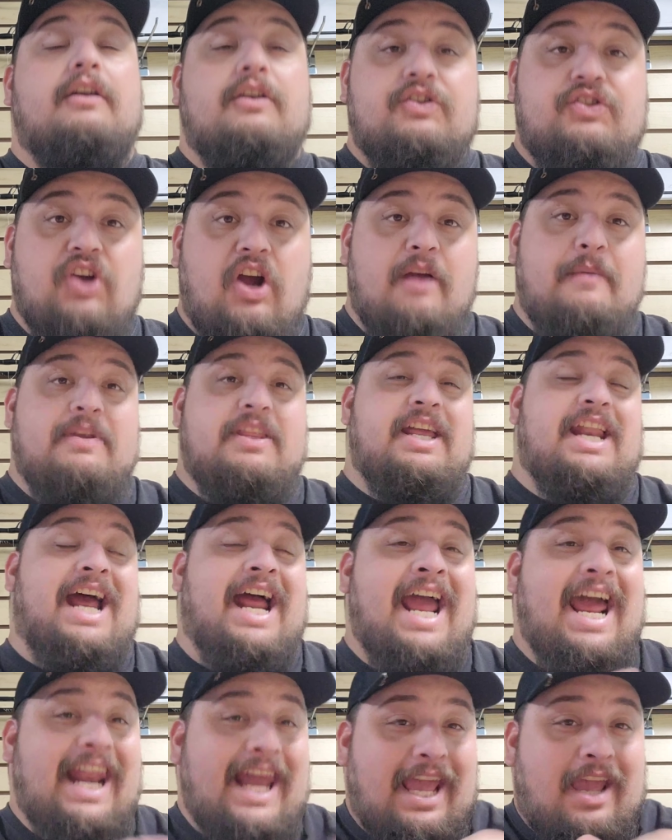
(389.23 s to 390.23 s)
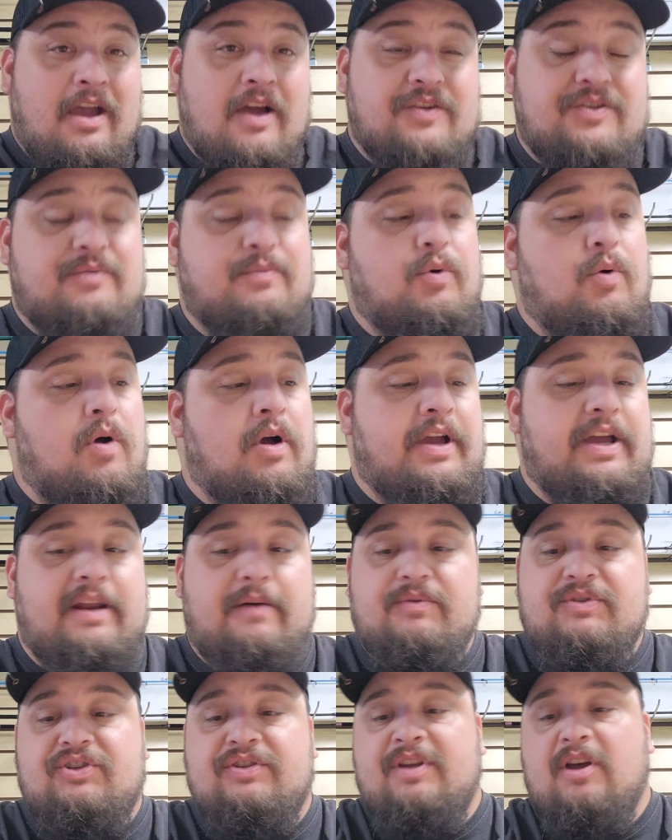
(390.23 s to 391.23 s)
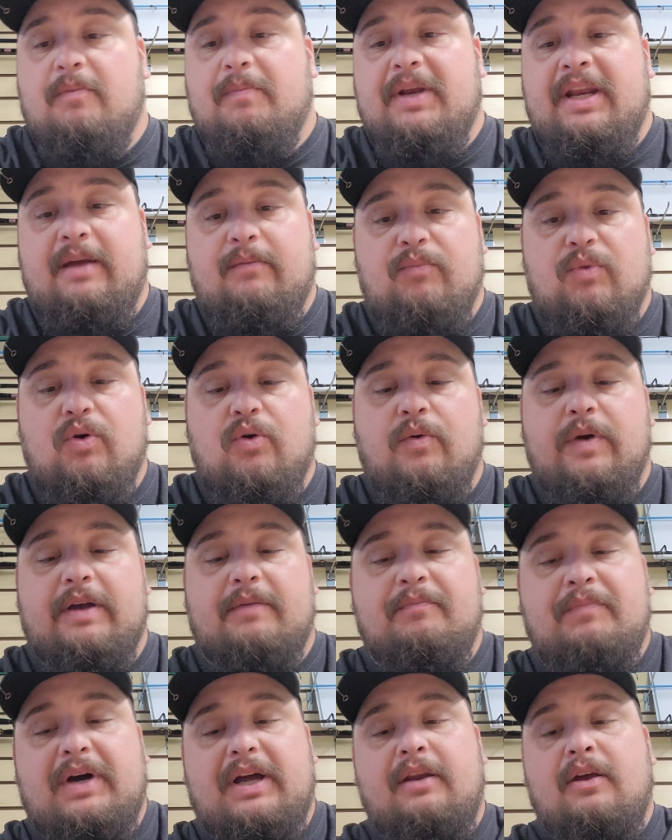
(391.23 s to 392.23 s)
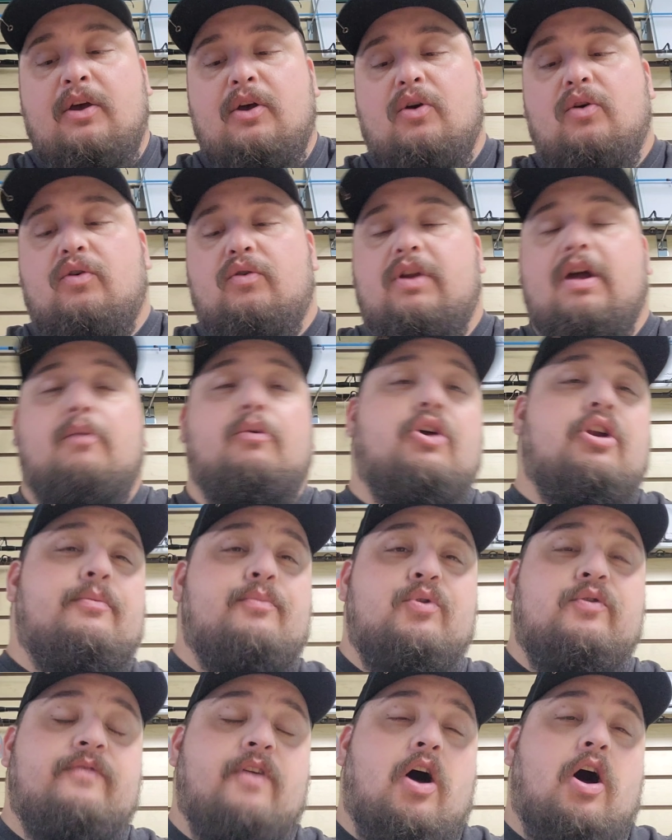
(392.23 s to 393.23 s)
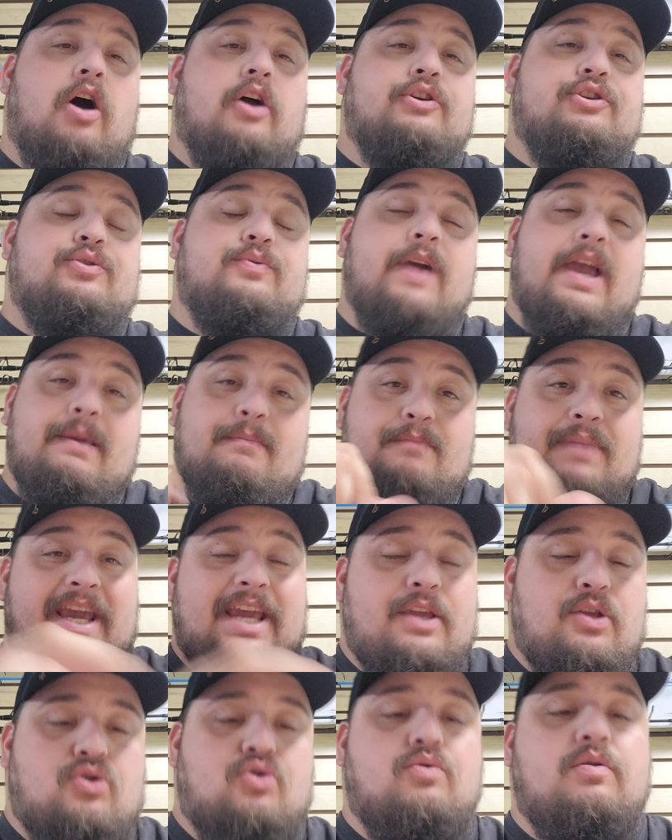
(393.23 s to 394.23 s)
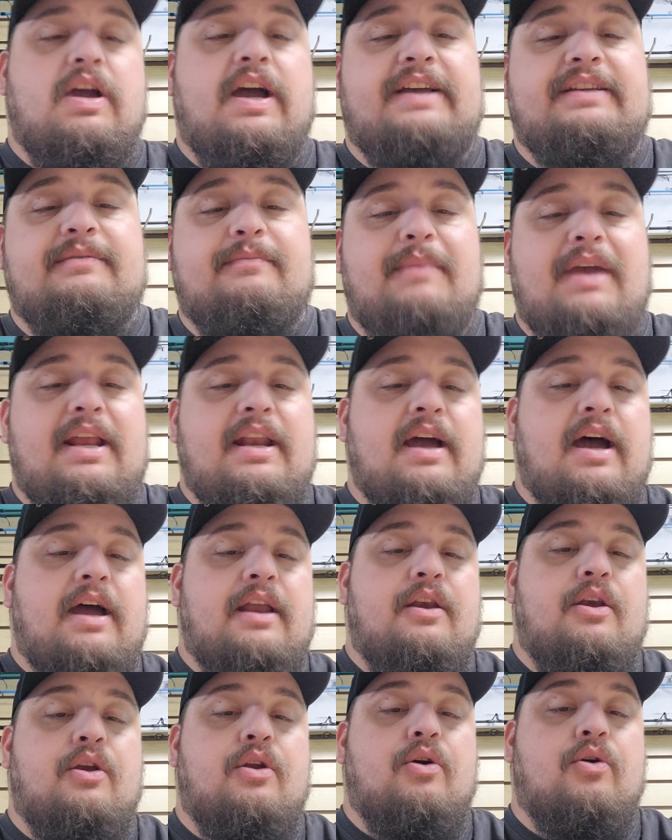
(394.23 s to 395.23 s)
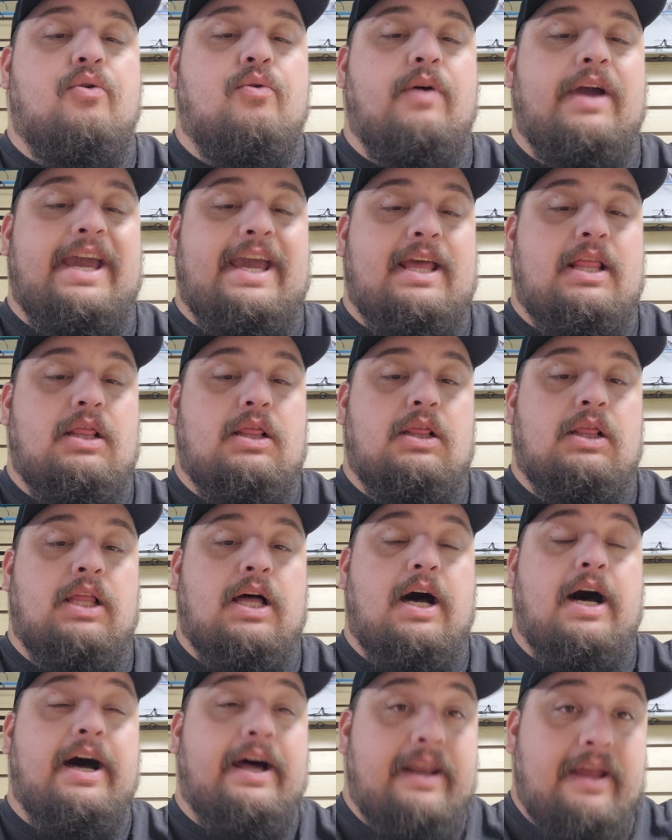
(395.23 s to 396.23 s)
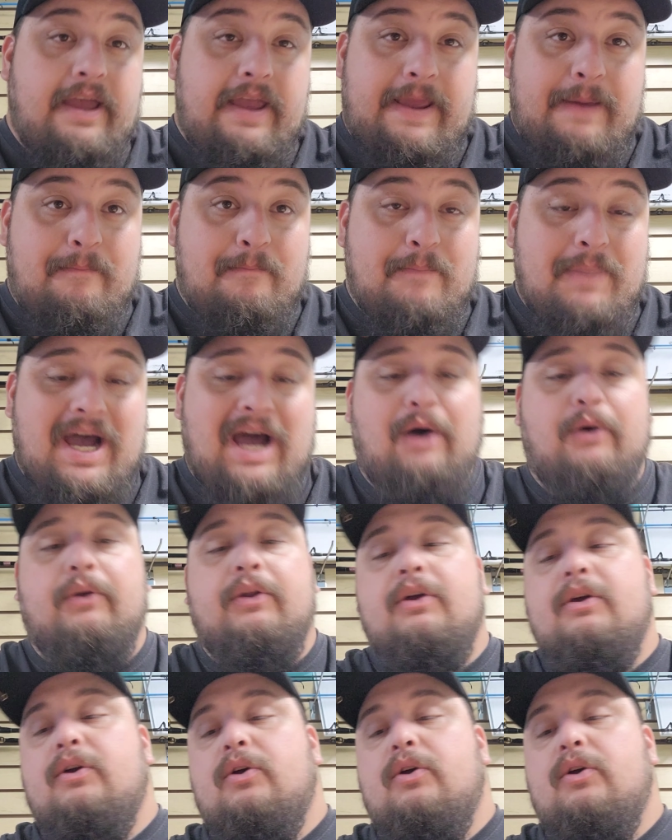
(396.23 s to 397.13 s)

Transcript: Sorry about that, I had a customer walk in, I was just helping him real quick. But now we're gonna move on to a bait you guys may not know a lot about.